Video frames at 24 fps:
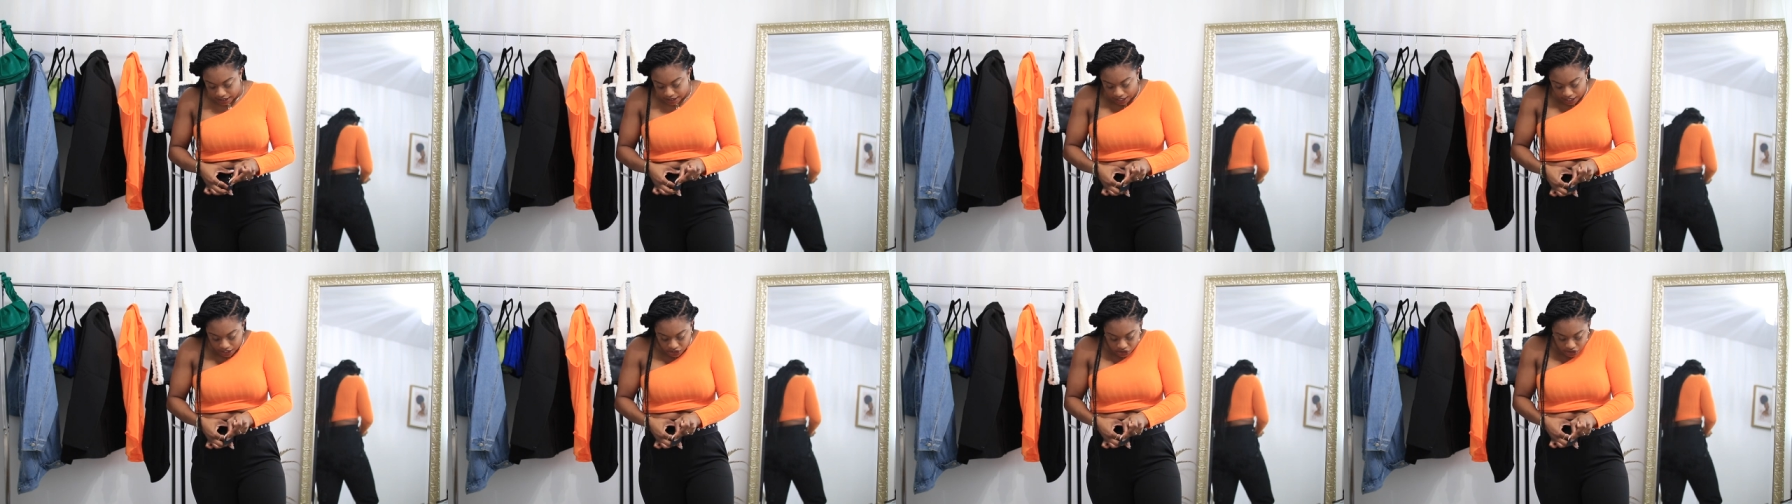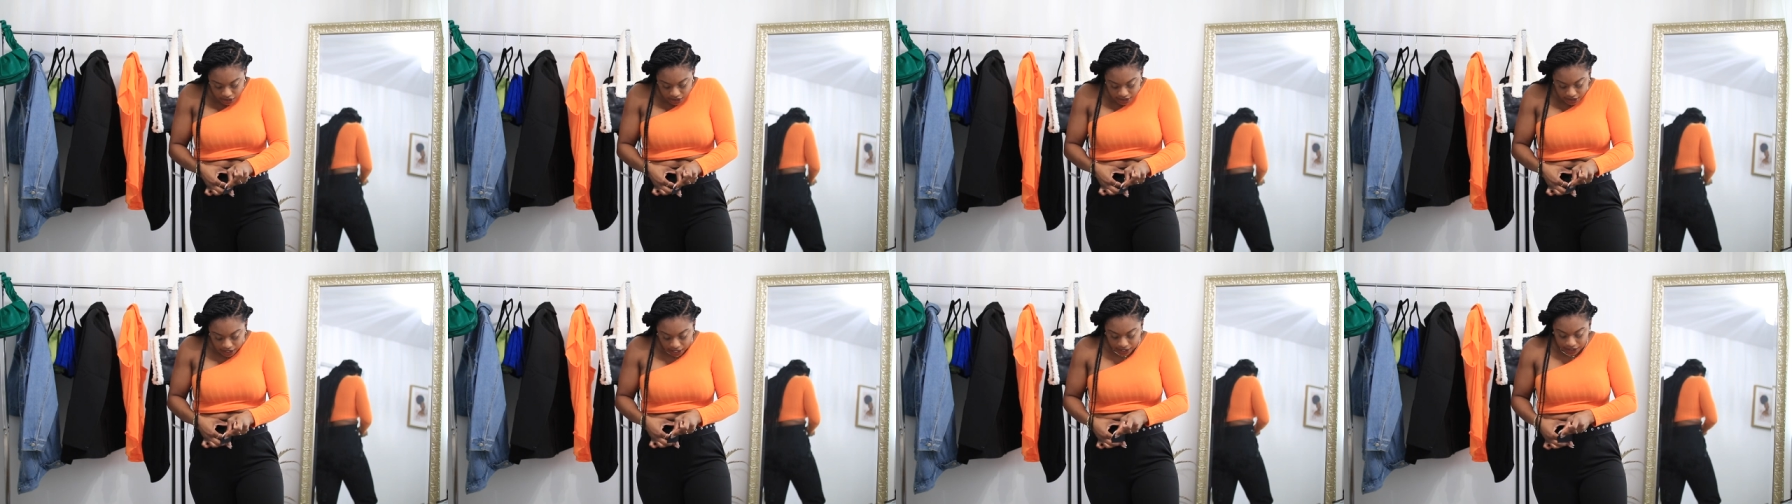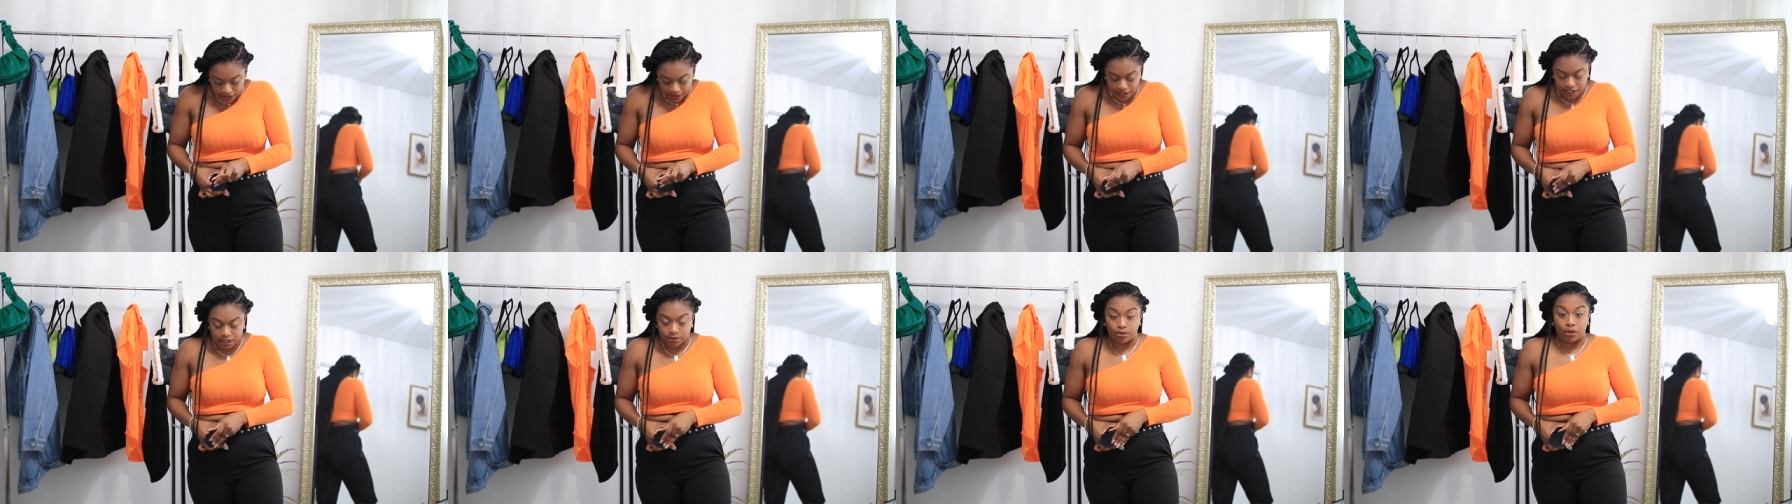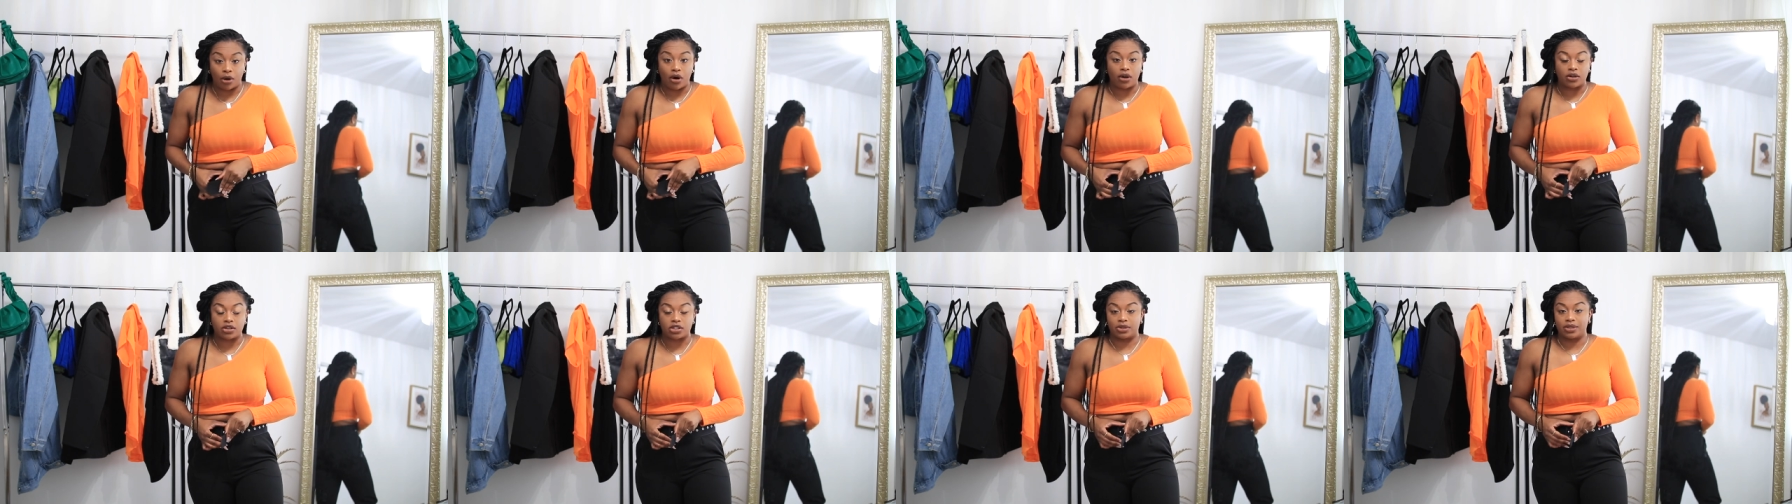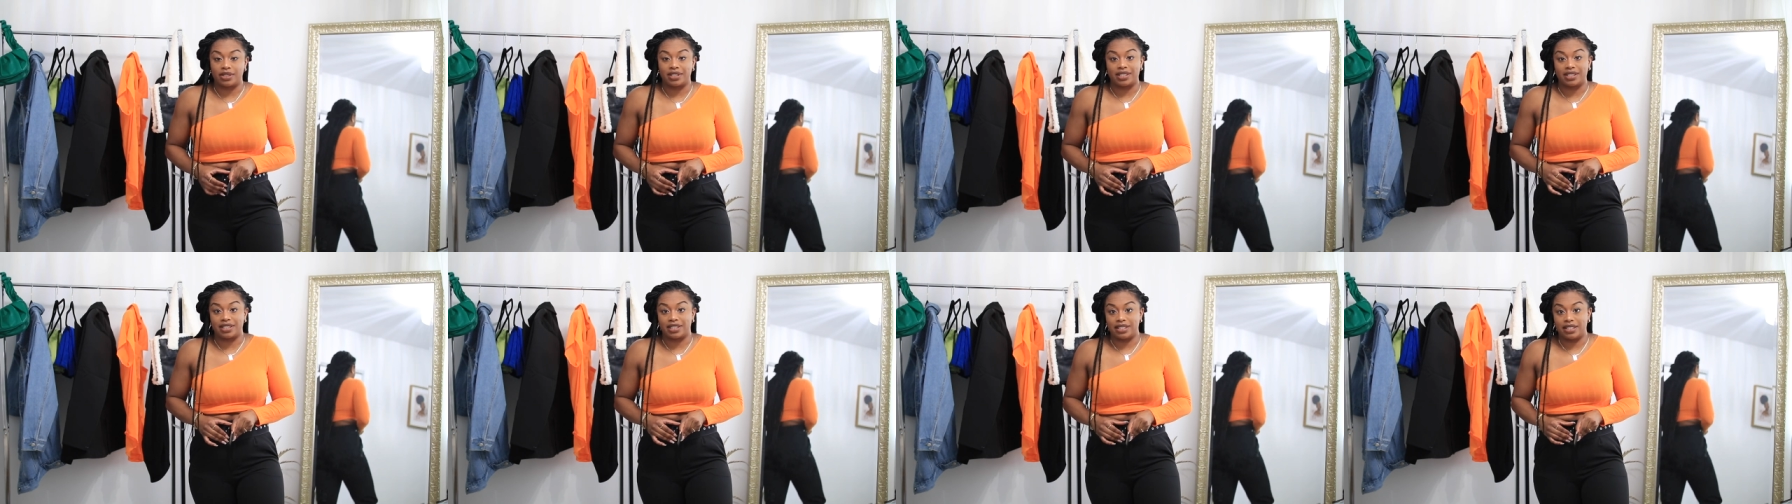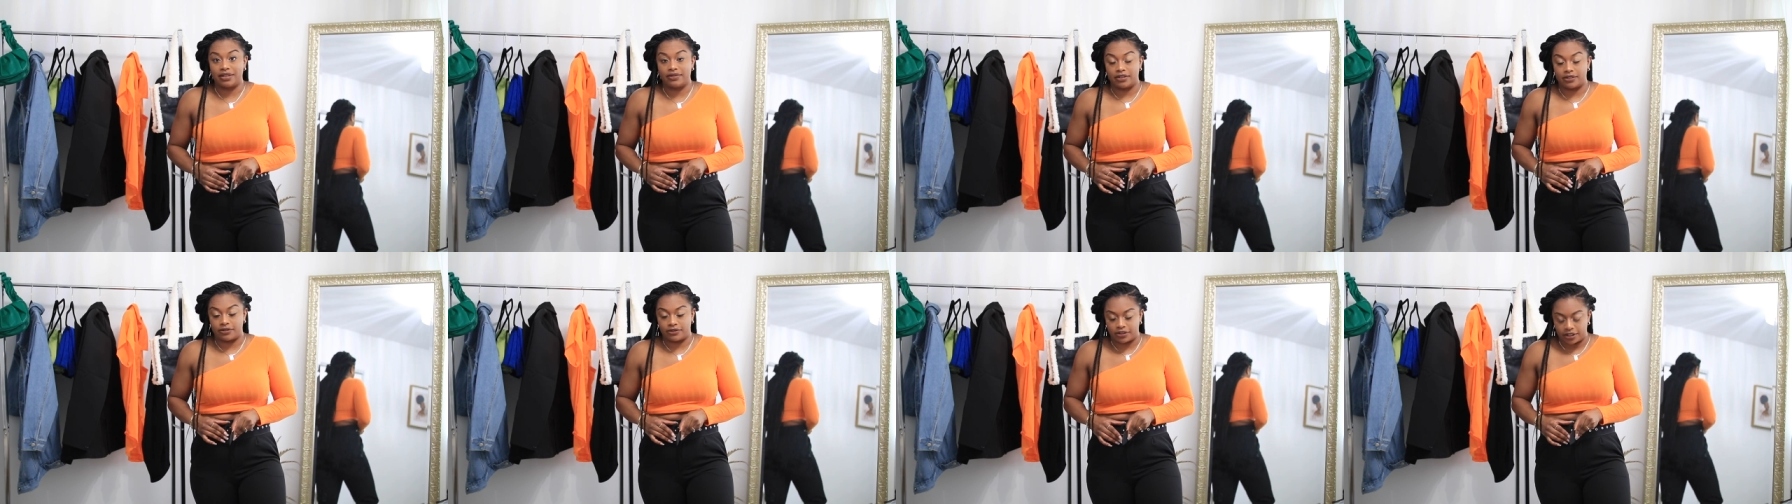It actually is kind of small, so it doesn't
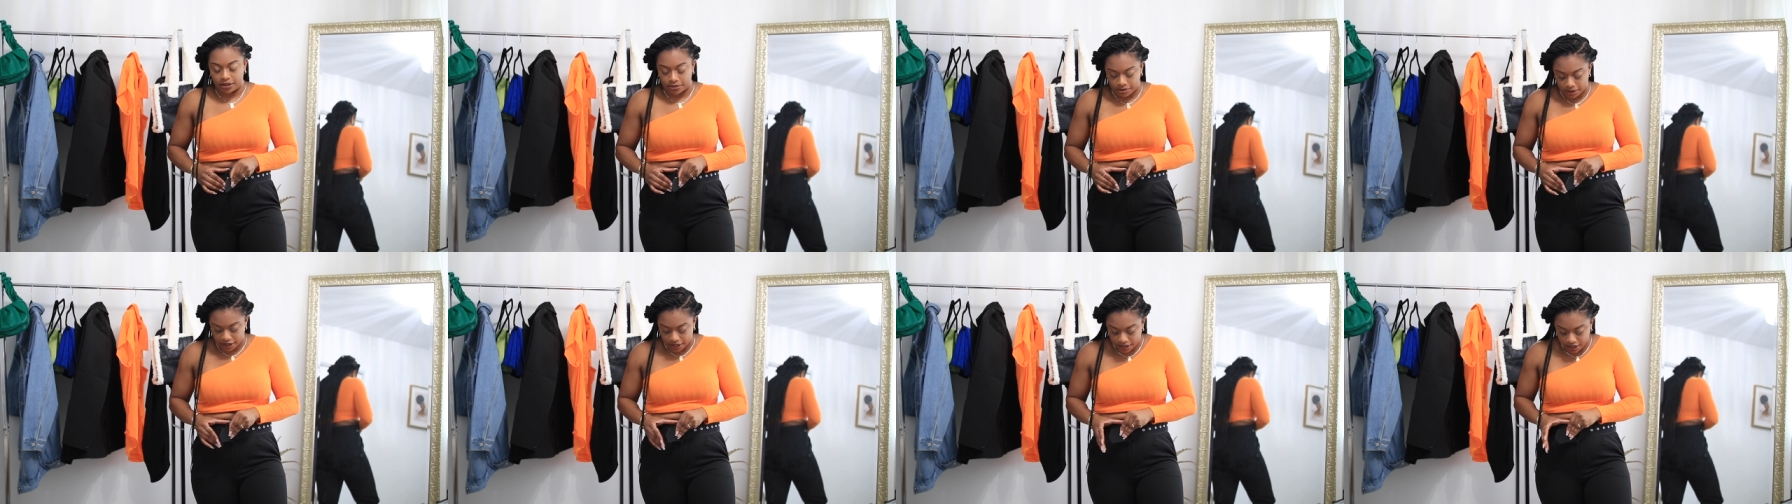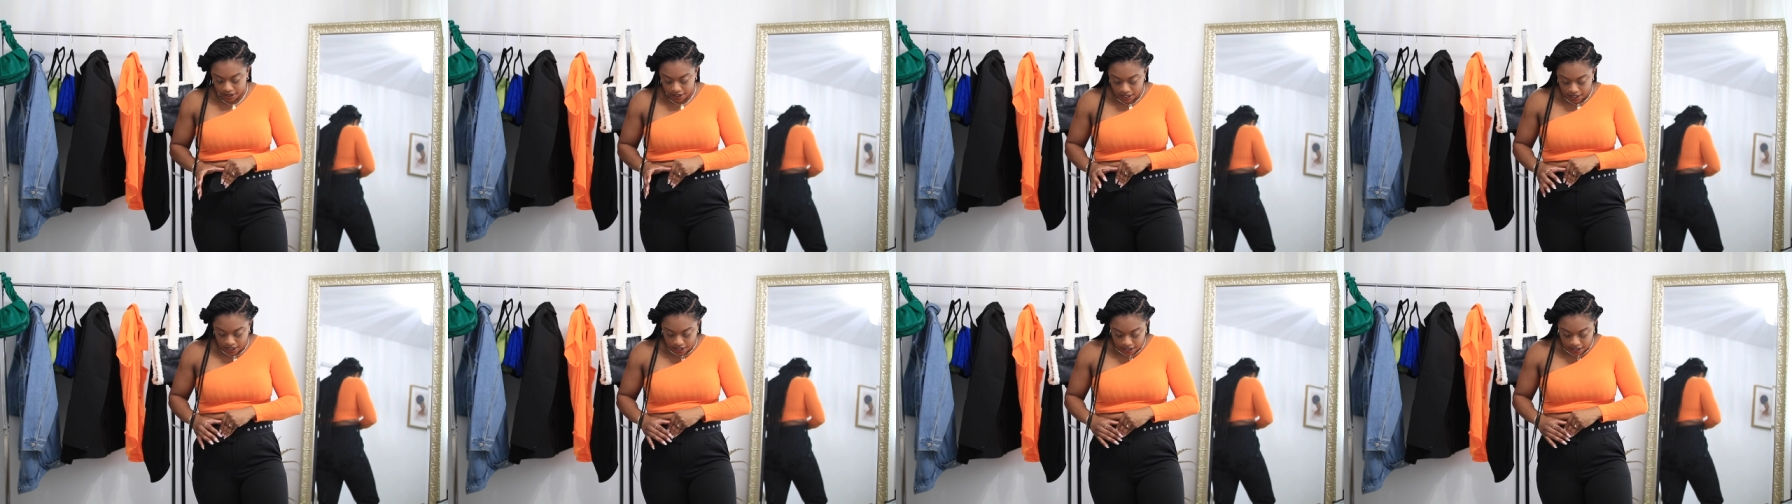even fit me.